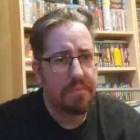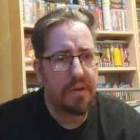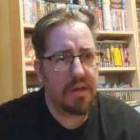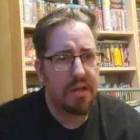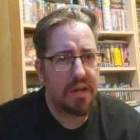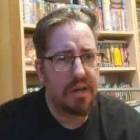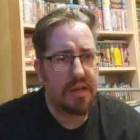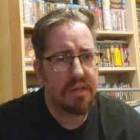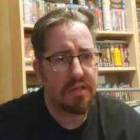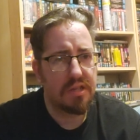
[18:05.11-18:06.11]
but
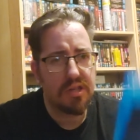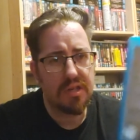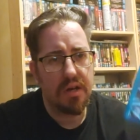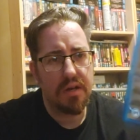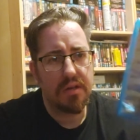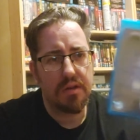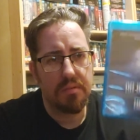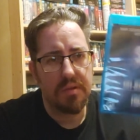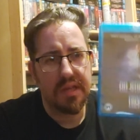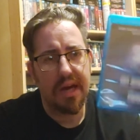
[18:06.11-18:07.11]
you just can't go
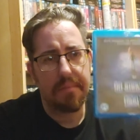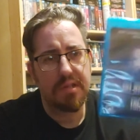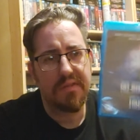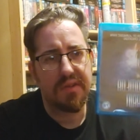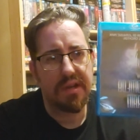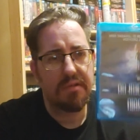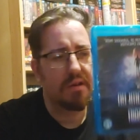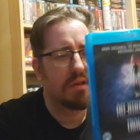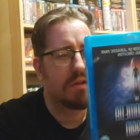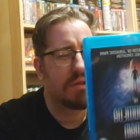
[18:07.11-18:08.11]
with the atmosphere
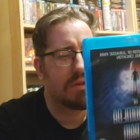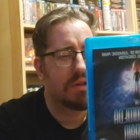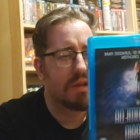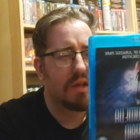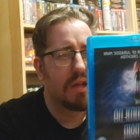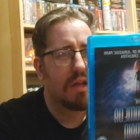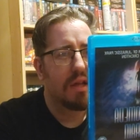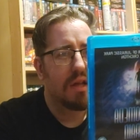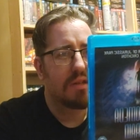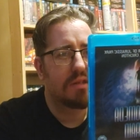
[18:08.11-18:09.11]
and
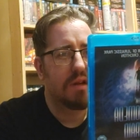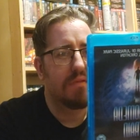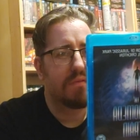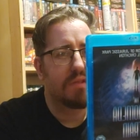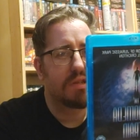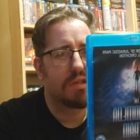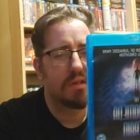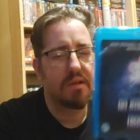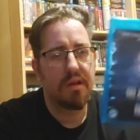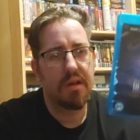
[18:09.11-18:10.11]
stuff of
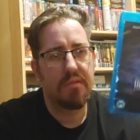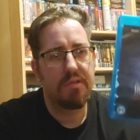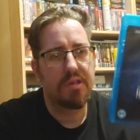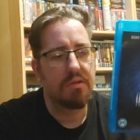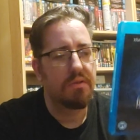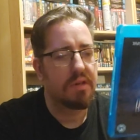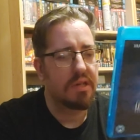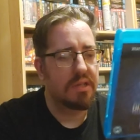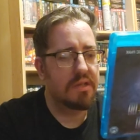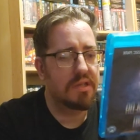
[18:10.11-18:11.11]
this original
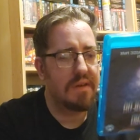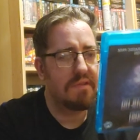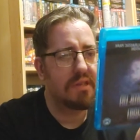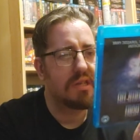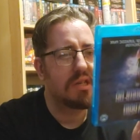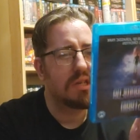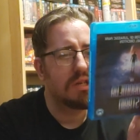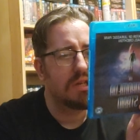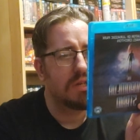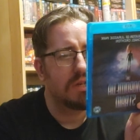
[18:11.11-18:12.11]

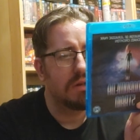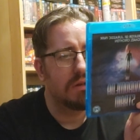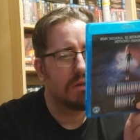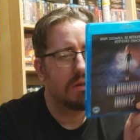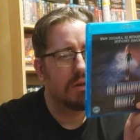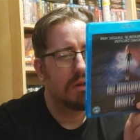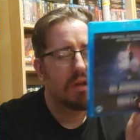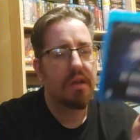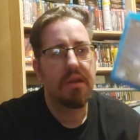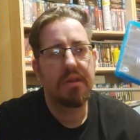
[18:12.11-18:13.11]

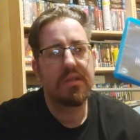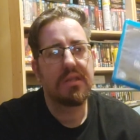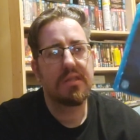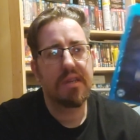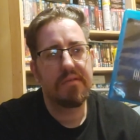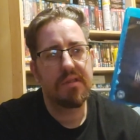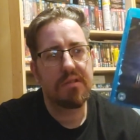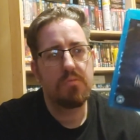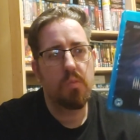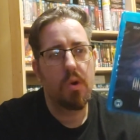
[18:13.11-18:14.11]

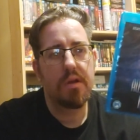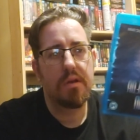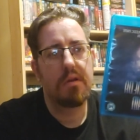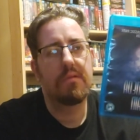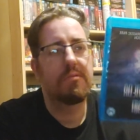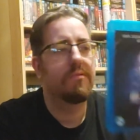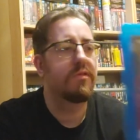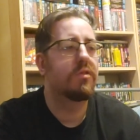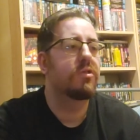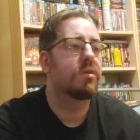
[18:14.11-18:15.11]
1971
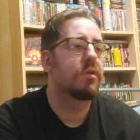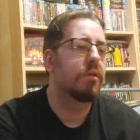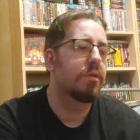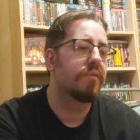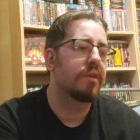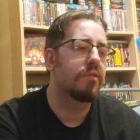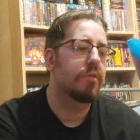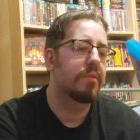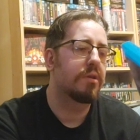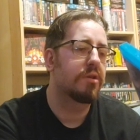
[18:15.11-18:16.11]
version of the
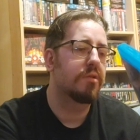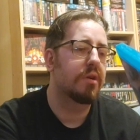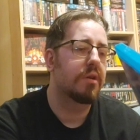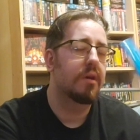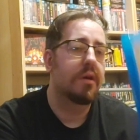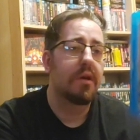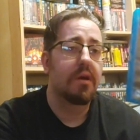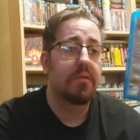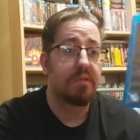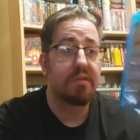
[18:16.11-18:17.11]
Andromeda Strain.
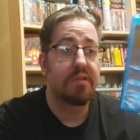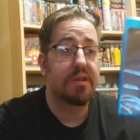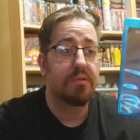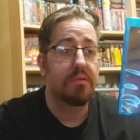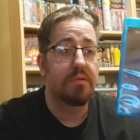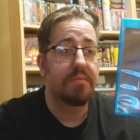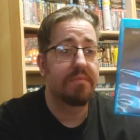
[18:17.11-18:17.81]
Really cool.